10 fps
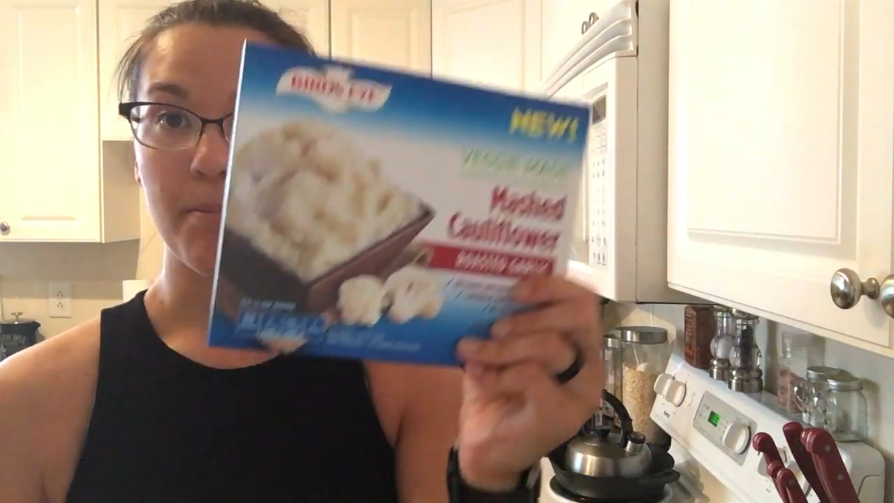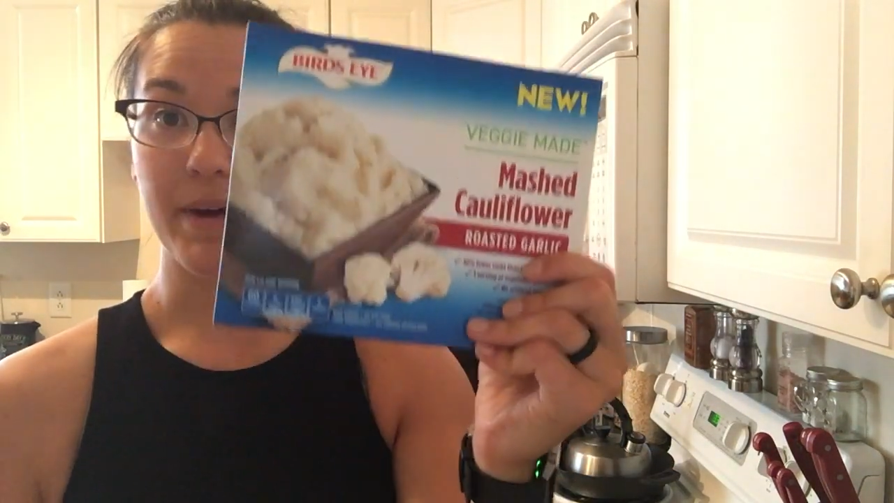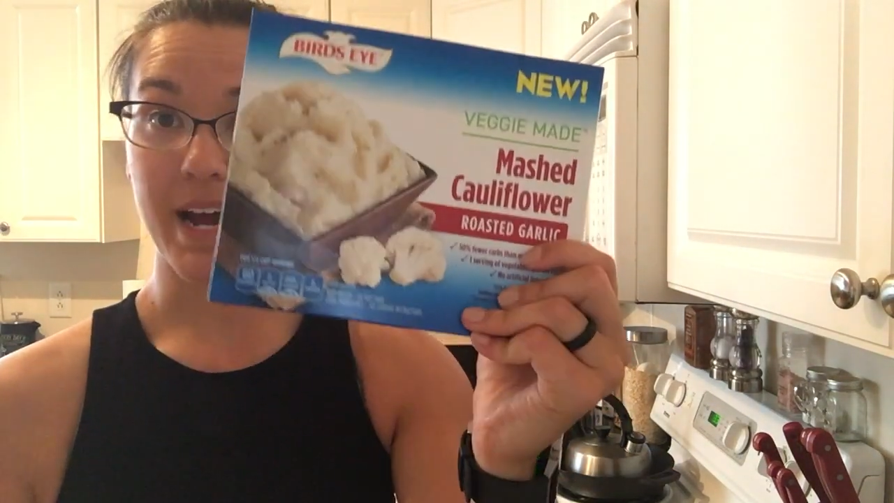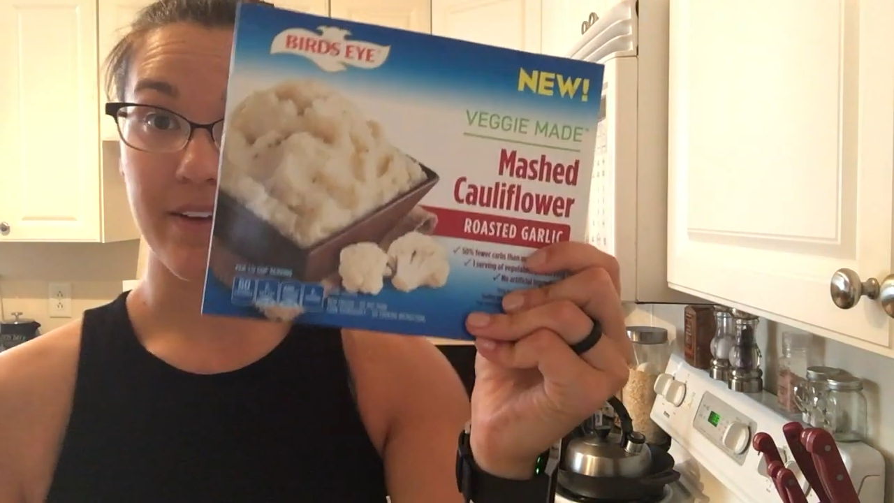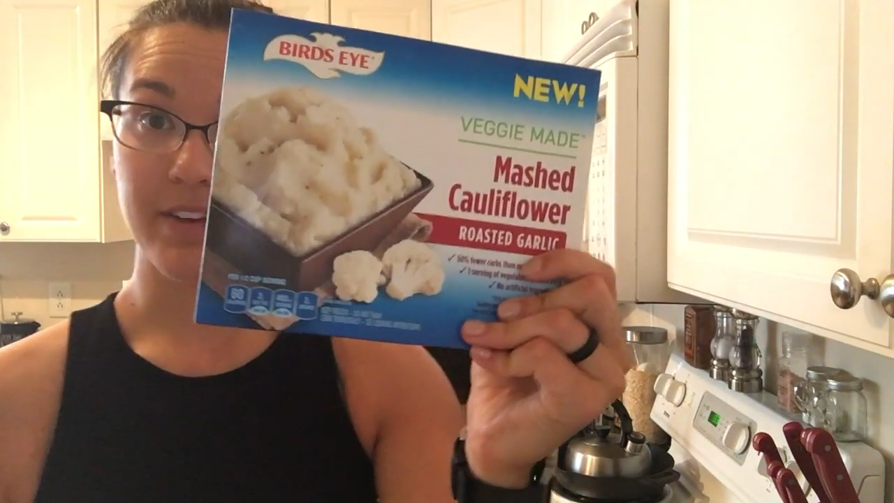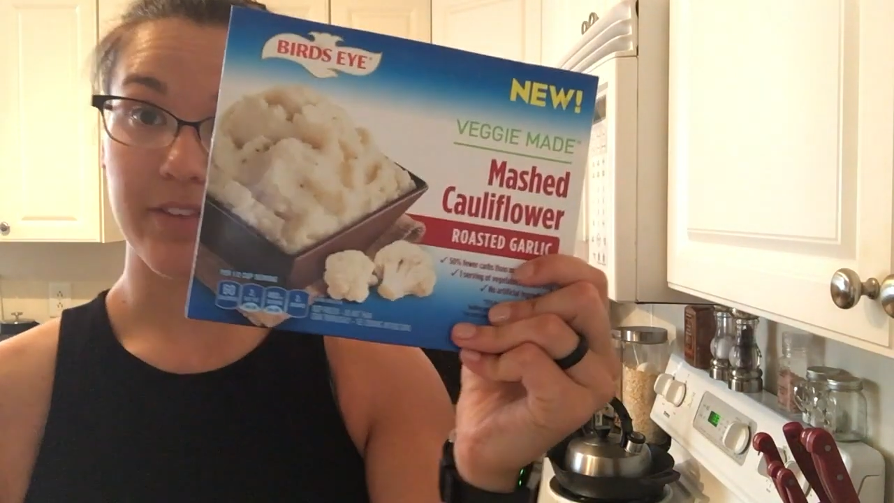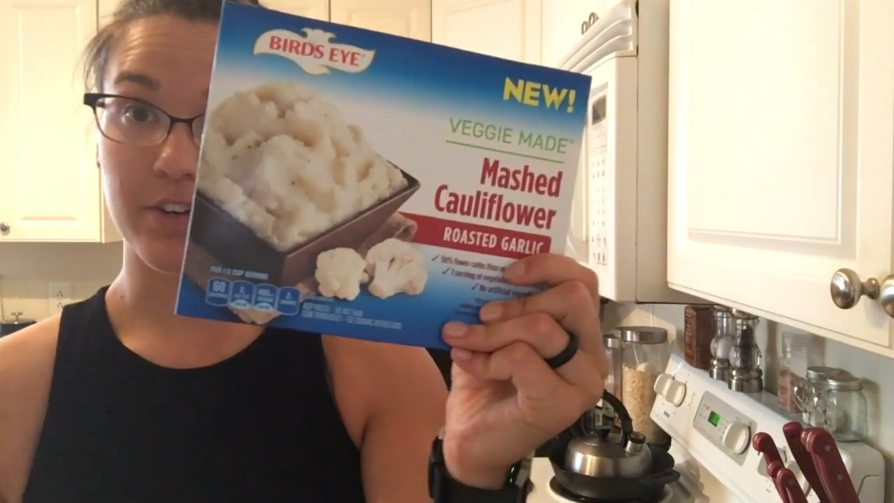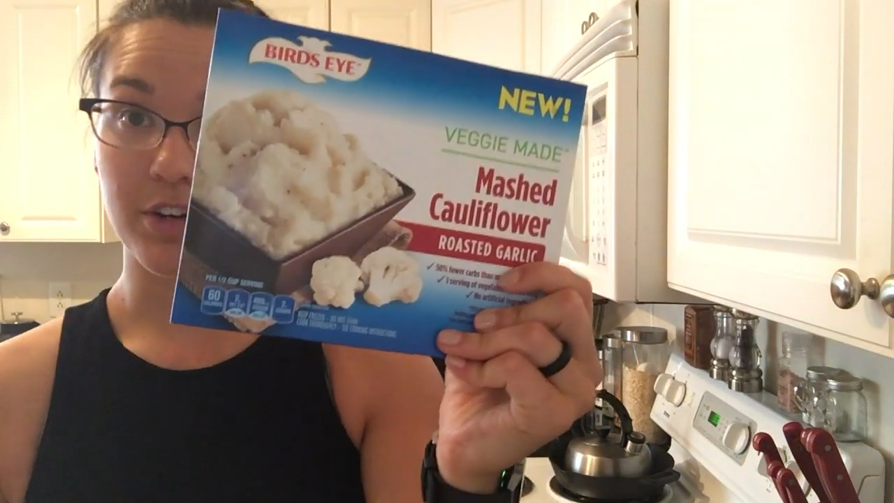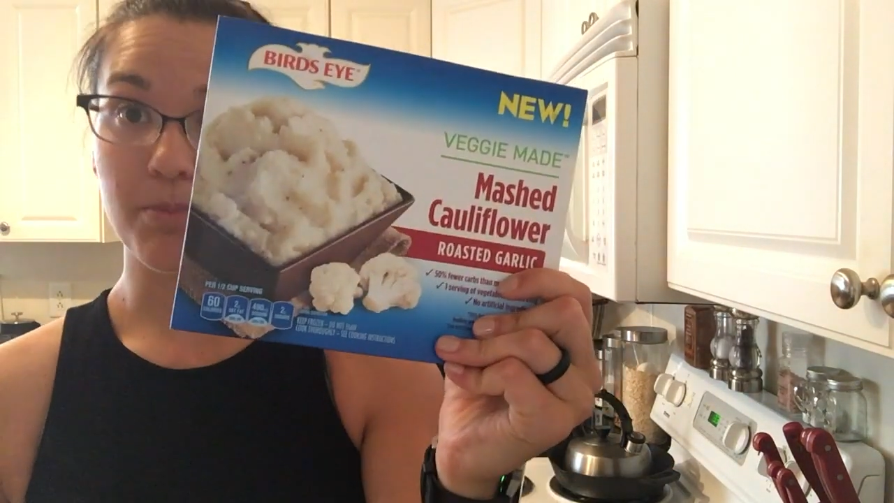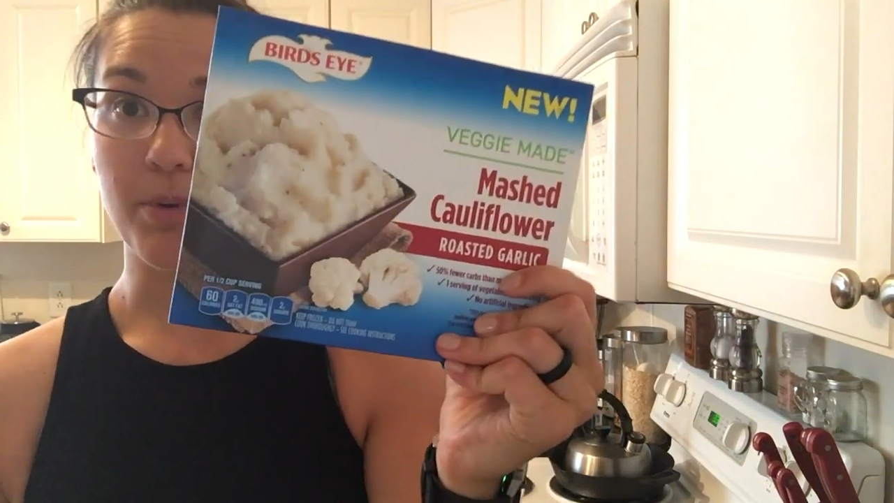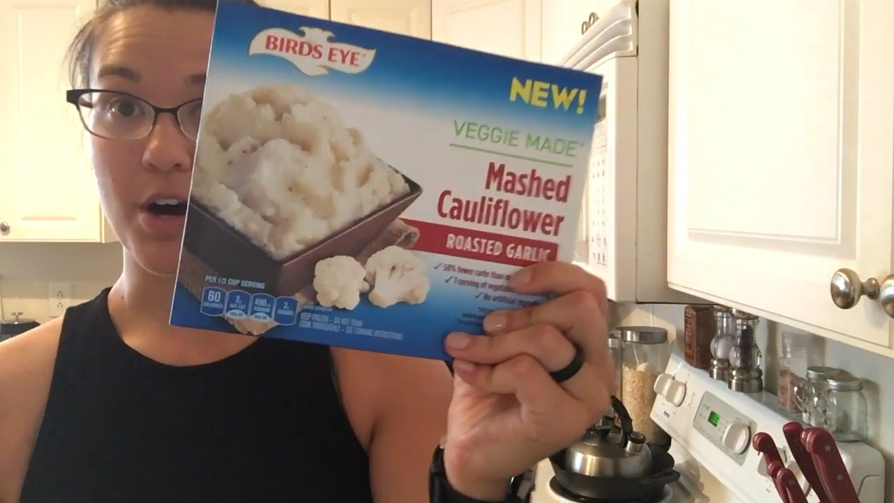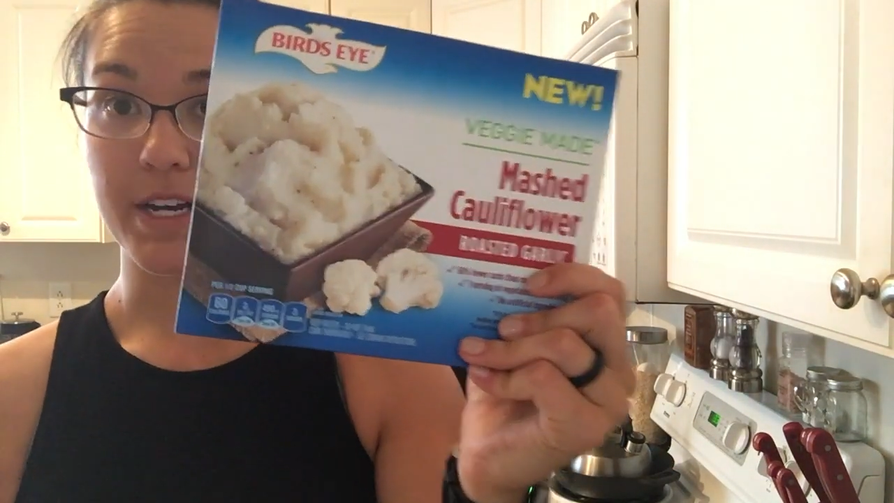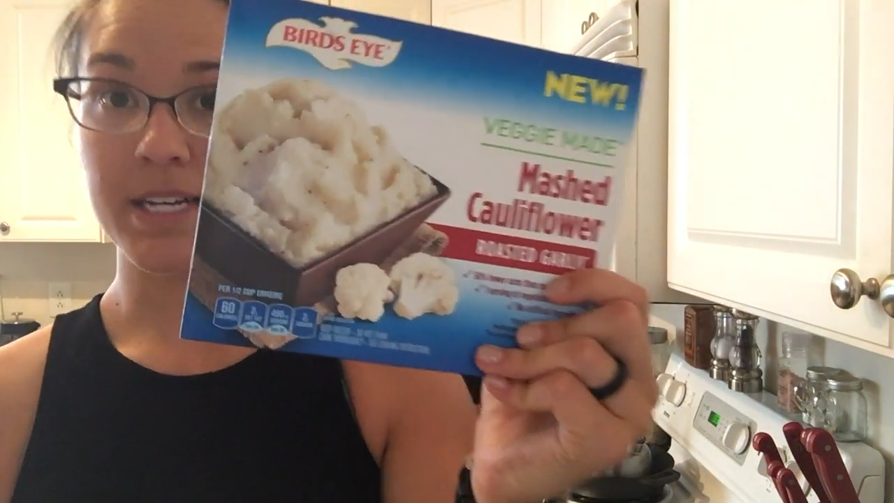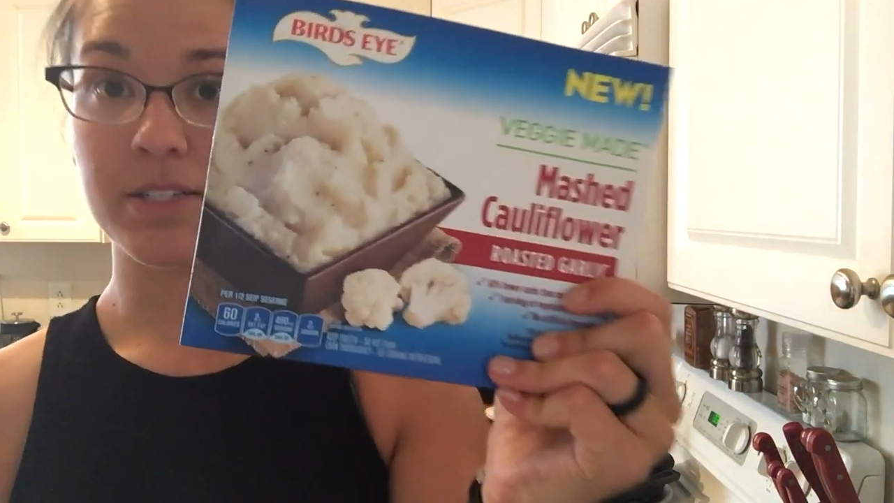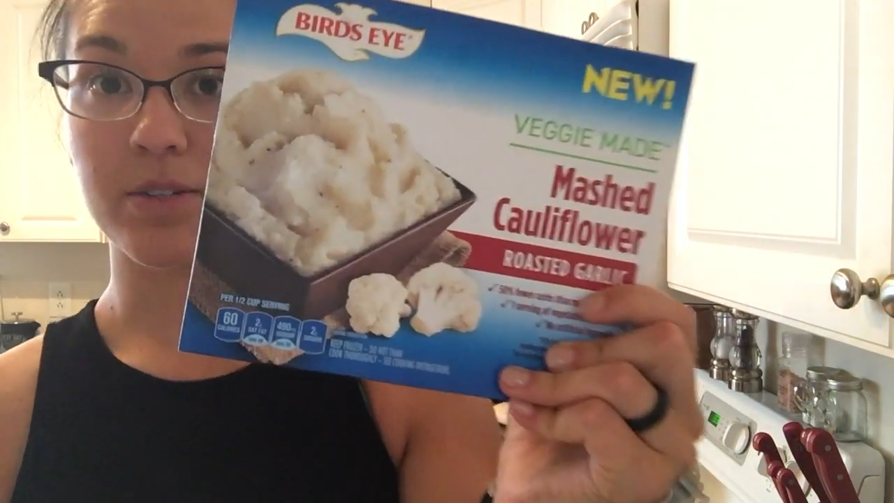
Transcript: but I've never bought it.